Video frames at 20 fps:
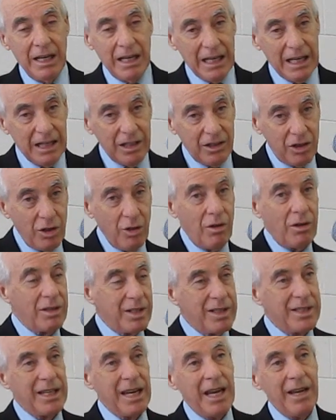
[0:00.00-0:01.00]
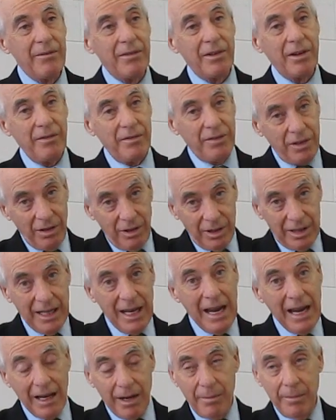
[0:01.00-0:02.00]
He's your Savior if you'll
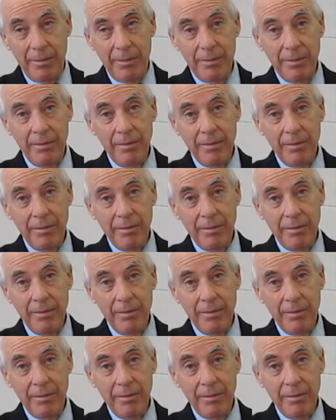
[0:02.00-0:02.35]
take Him.